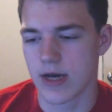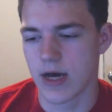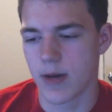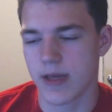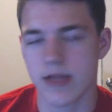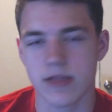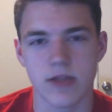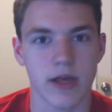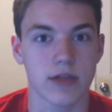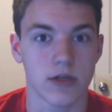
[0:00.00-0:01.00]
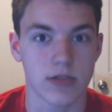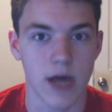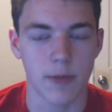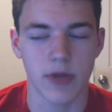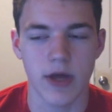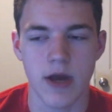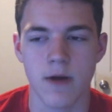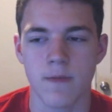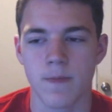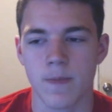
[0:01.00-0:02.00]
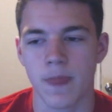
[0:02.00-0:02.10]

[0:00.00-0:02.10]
uh, against their like their top player,